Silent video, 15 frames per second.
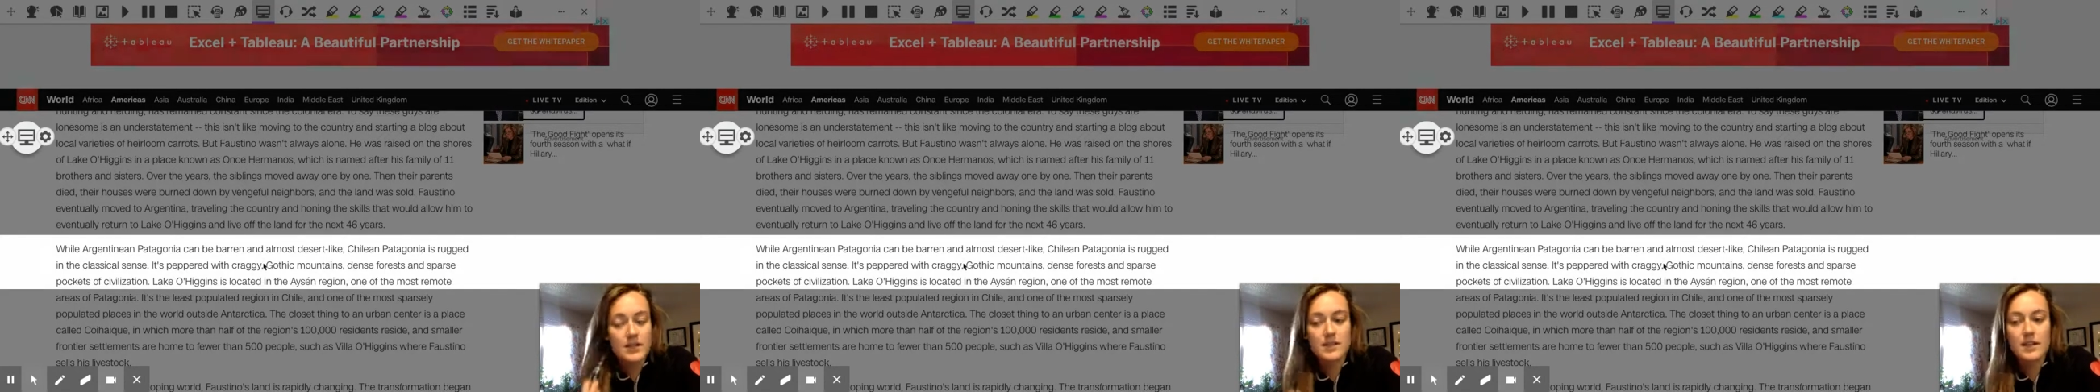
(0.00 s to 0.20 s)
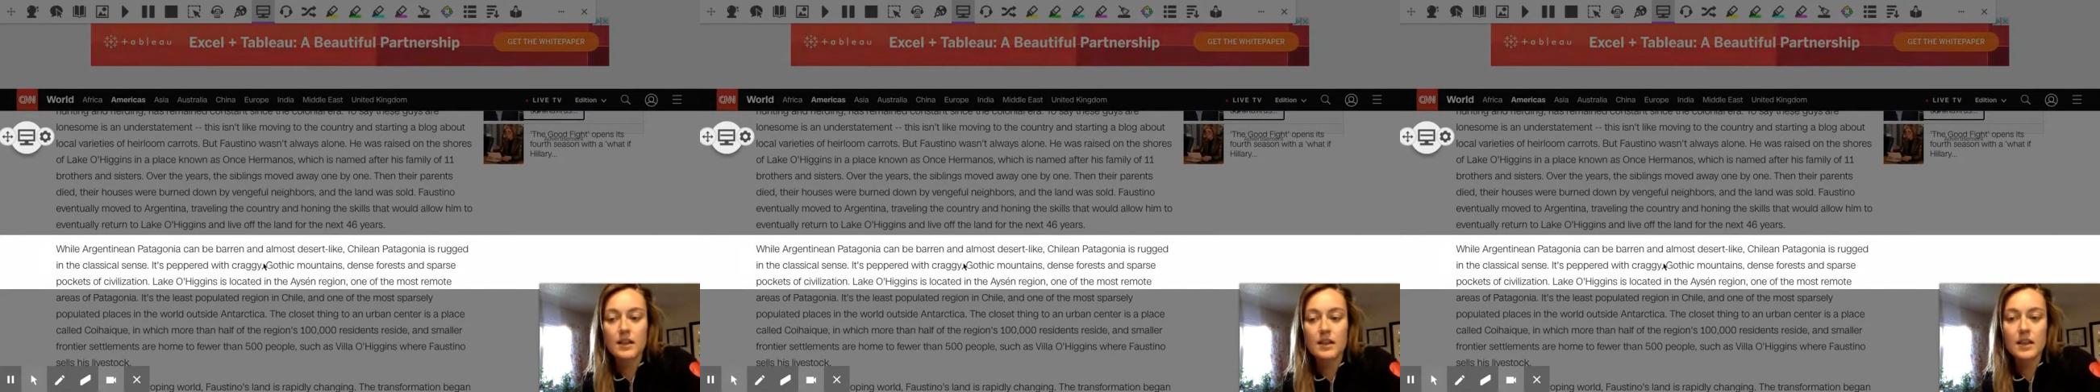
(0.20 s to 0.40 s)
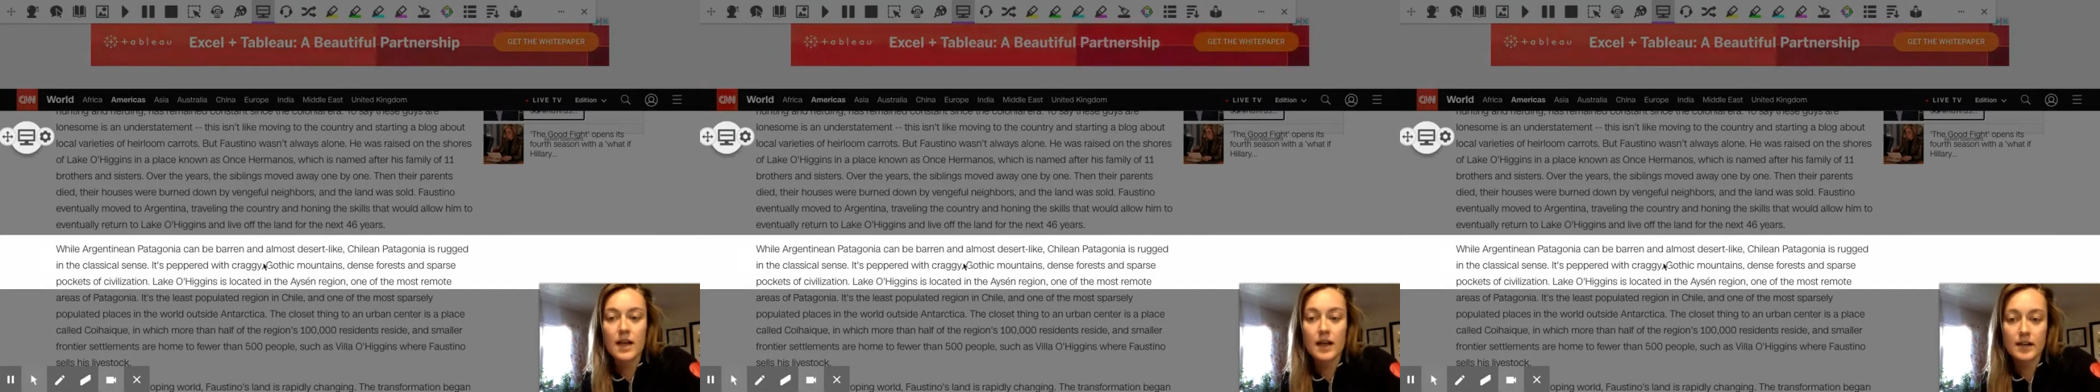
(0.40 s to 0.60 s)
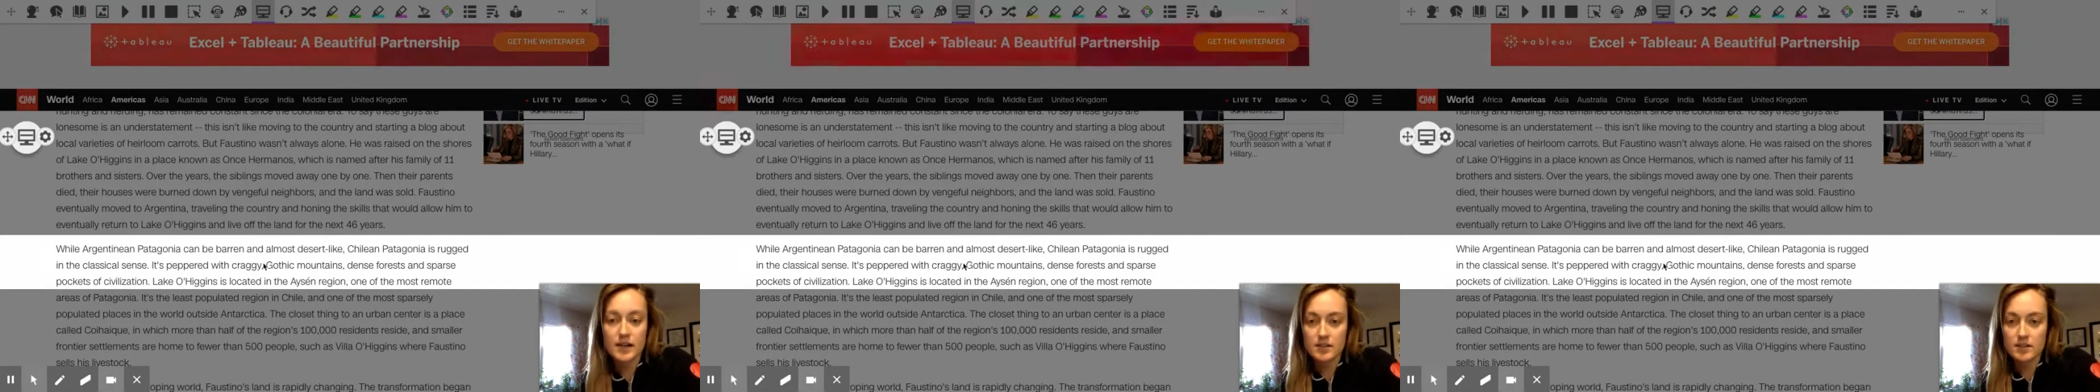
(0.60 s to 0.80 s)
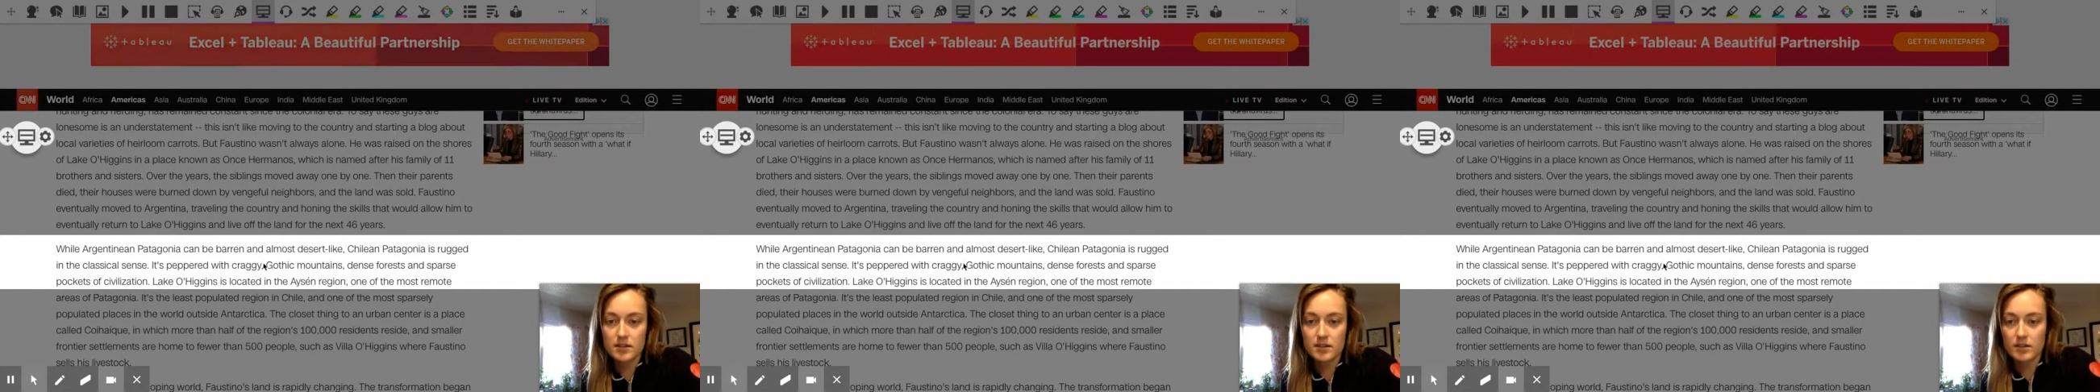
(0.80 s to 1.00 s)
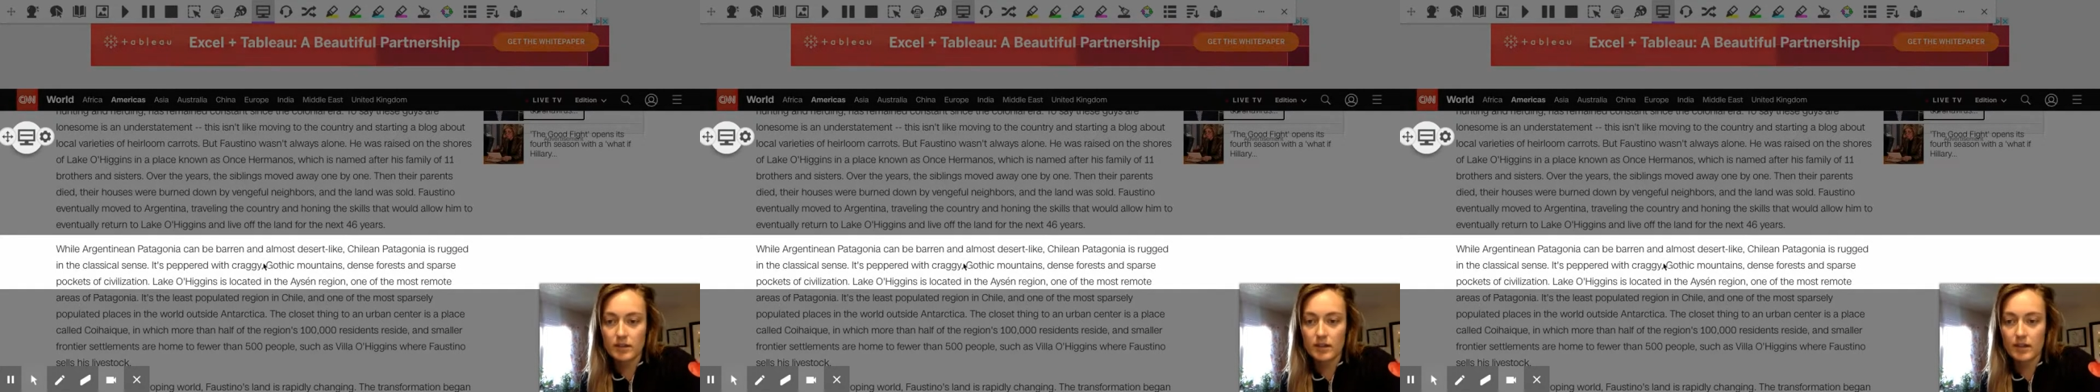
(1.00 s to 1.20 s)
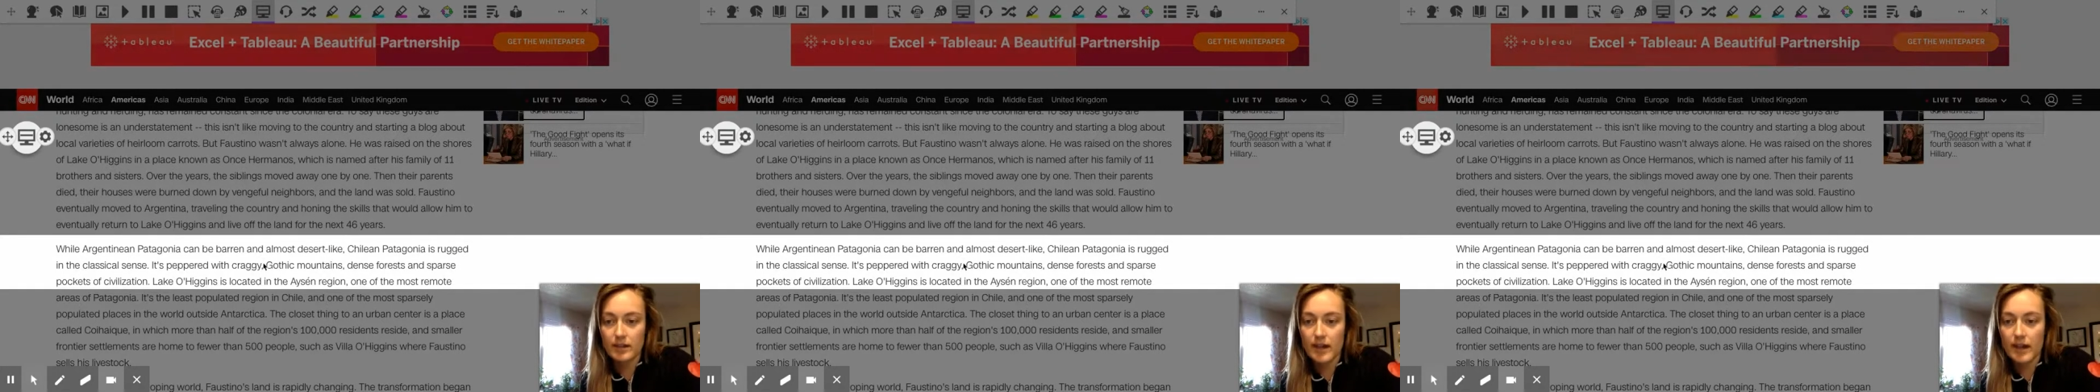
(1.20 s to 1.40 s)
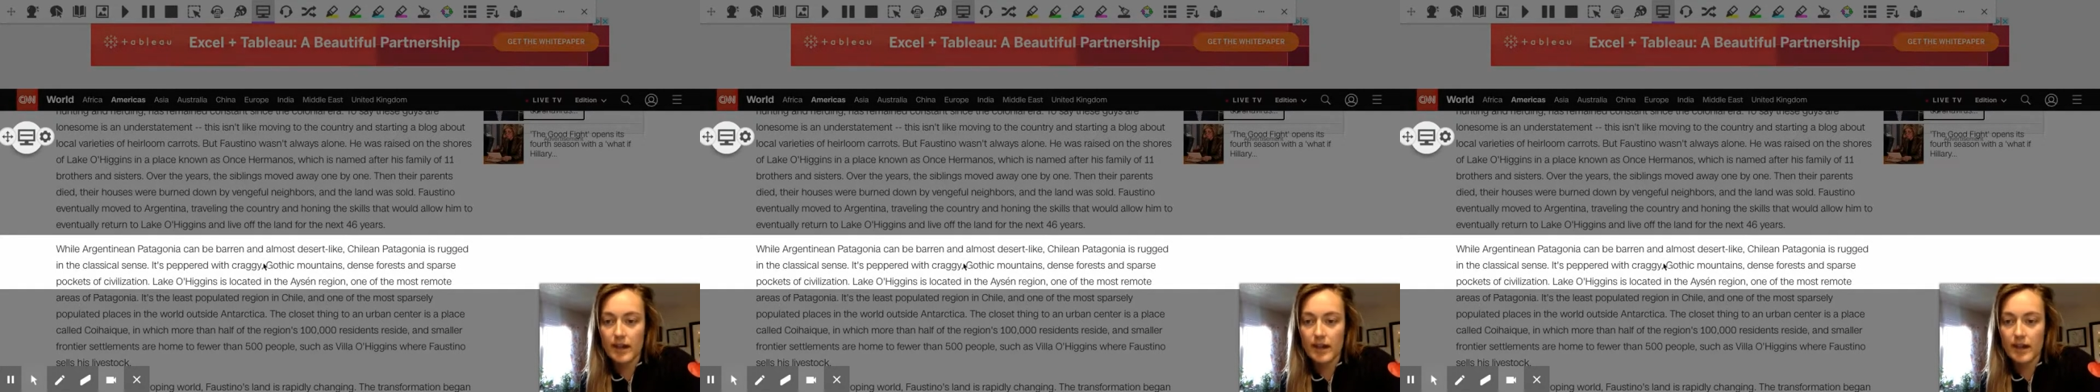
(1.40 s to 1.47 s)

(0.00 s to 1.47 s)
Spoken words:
a lot easier to look at.